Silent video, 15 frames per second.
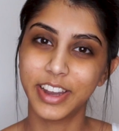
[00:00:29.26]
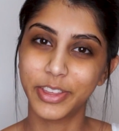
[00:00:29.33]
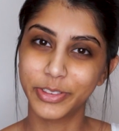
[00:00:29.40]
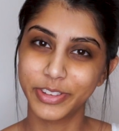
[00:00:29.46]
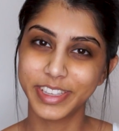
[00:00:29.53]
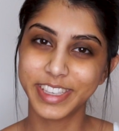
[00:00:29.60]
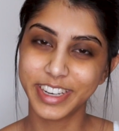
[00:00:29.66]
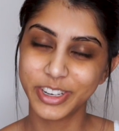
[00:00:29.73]
Now the
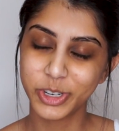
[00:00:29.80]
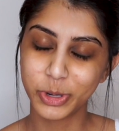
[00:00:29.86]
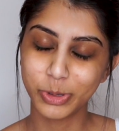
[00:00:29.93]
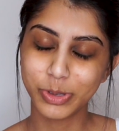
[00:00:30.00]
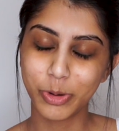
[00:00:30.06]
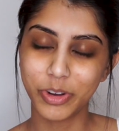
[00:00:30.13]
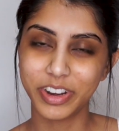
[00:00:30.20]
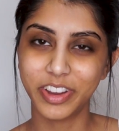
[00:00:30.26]
reason I chose
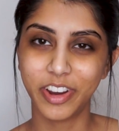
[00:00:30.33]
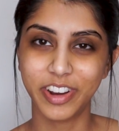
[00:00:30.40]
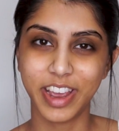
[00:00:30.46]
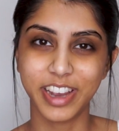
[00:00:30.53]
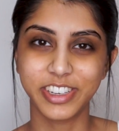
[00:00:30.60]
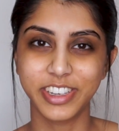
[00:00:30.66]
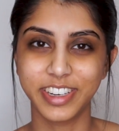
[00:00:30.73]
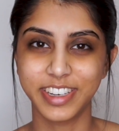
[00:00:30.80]
Kourtney
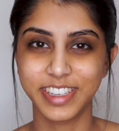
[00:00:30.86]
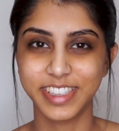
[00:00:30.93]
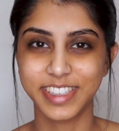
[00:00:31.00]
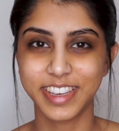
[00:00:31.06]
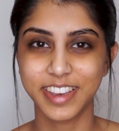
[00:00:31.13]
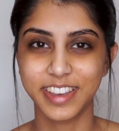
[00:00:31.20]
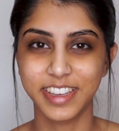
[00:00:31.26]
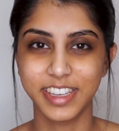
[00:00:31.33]
Kardashian is
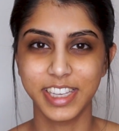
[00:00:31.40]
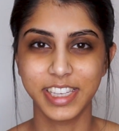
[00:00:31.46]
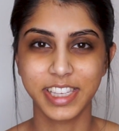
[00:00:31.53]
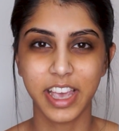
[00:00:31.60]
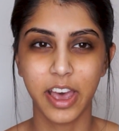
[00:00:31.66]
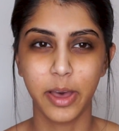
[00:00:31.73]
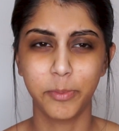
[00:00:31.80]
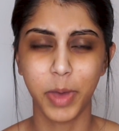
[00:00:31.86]
because
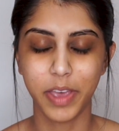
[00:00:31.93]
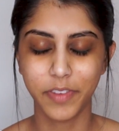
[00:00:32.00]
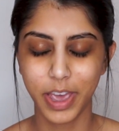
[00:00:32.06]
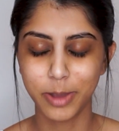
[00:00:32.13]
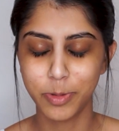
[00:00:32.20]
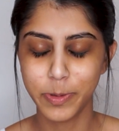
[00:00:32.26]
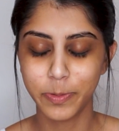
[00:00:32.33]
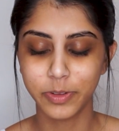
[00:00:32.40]
I've
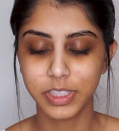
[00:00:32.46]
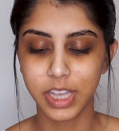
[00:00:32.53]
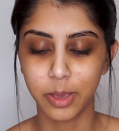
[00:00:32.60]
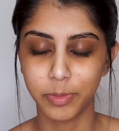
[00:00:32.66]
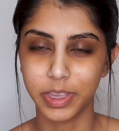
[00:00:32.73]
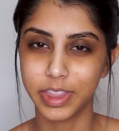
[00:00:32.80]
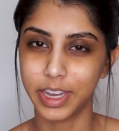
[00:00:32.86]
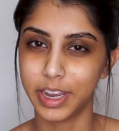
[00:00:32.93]
had people tell
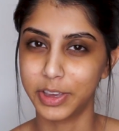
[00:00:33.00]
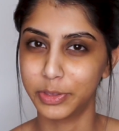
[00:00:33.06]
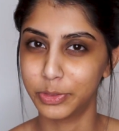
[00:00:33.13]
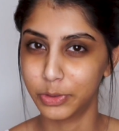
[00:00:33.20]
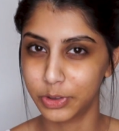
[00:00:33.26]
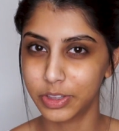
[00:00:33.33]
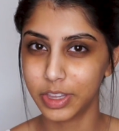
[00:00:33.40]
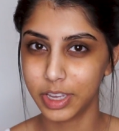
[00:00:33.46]
me that I
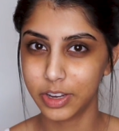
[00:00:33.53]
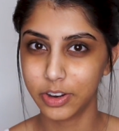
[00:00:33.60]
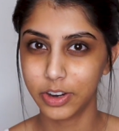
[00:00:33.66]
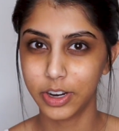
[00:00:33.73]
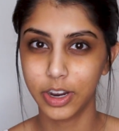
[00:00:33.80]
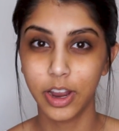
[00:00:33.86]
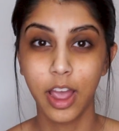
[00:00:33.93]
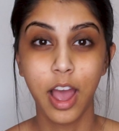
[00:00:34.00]
look like
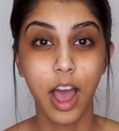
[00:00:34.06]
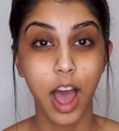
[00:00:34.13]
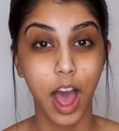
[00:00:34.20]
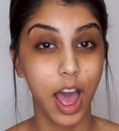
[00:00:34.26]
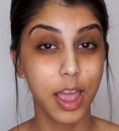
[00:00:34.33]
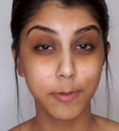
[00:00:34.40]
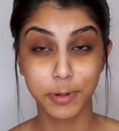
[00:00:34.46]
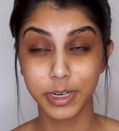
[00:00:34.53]
her.
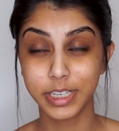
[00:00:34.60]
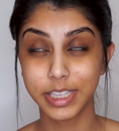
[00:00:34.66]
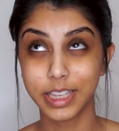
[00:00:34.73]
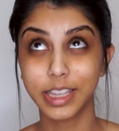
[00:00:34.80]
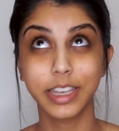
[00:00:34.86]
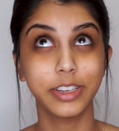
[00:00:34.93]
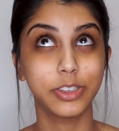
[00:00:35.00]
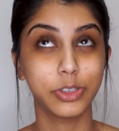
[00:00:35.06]
I
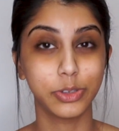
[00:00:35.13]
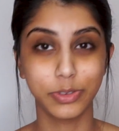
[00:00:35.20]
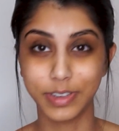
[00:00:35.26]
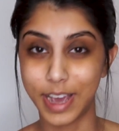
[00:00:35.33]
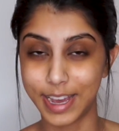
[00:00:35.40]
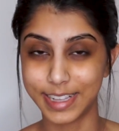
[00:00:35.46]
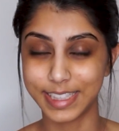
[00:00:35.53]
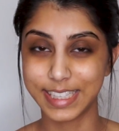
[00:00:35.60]
personally do
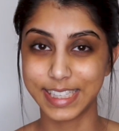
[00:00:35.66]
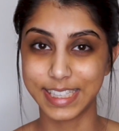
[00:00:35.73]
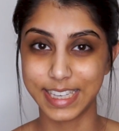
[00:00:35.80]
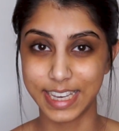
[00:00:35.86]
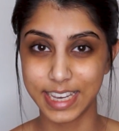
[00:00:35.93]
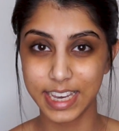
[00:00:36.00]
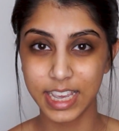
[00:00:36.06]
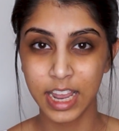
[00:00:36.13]
not
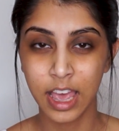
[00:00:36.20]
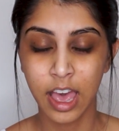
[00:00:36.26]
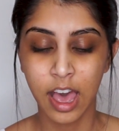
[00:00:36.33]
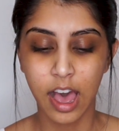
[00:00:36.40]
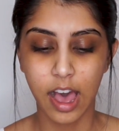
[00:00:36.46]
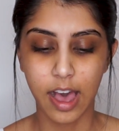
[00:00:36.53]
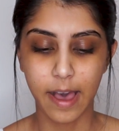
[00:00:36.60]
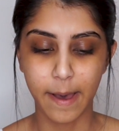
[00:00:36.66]
see it,
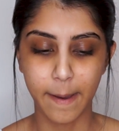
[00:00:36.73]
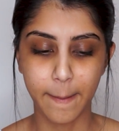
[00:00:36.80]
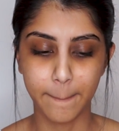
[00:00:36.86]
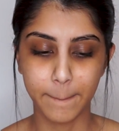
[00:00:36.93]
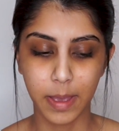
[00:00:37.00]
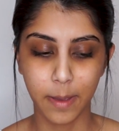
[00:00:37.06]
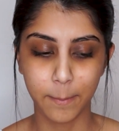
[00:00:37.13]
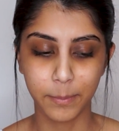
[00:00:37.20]

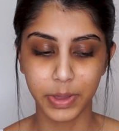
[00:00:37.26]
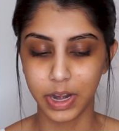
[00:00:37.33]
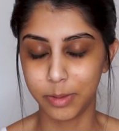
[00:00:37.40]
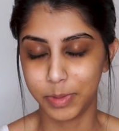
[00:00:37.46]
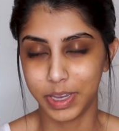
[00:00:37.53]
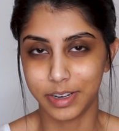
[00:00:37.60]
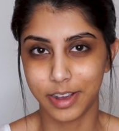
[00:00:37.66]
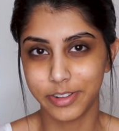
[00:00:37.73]
but I
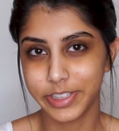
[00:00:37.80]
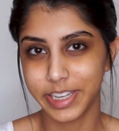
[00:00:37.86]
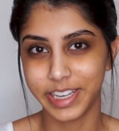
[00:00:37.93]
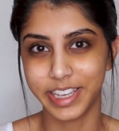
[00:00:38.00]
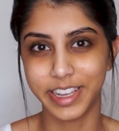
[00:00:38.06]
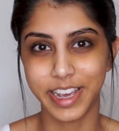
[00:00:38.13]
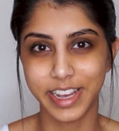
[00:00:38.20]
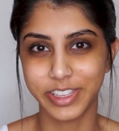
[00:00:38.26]
mean, I'll take
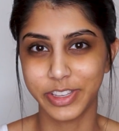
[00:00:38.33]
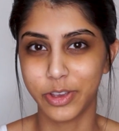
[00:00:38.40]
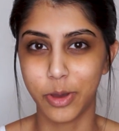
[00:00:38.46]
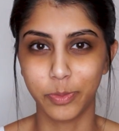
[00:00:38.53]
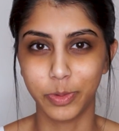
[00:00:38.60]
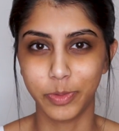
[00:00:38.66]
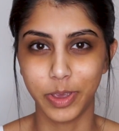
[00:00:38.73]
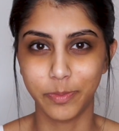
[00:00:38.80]
it as a
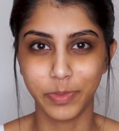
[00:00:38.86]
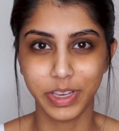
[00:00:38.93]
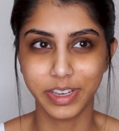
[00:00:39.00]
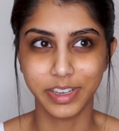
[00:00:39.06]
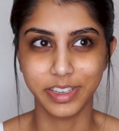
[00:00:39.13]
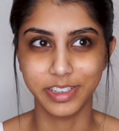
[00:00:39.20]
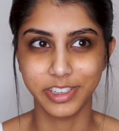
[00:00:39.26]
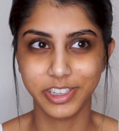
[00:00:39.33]
compliment
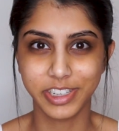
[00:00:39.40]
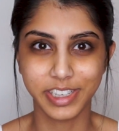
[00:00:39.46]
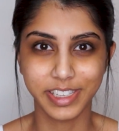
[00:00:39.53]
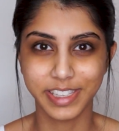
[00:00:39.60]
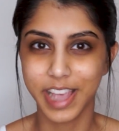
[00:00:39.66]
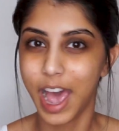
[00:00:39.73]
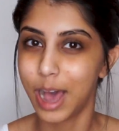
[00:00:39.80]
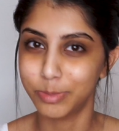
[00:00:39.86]
because she's
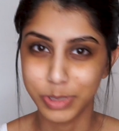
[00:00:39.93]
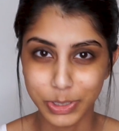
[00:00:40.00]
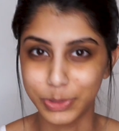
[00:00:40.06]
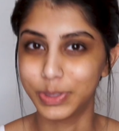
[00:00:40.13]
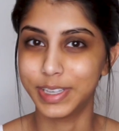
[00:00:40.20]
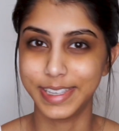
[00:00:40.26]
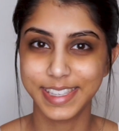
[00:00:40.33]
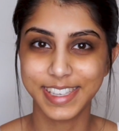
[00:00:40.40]

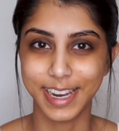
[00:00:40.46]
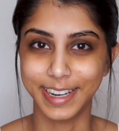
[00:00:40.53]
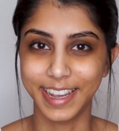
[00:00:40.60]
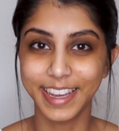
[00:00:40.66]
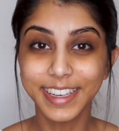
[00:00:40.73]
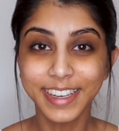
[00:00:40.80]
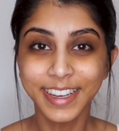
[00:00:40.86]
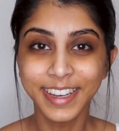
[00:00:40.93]
absolutely stunning.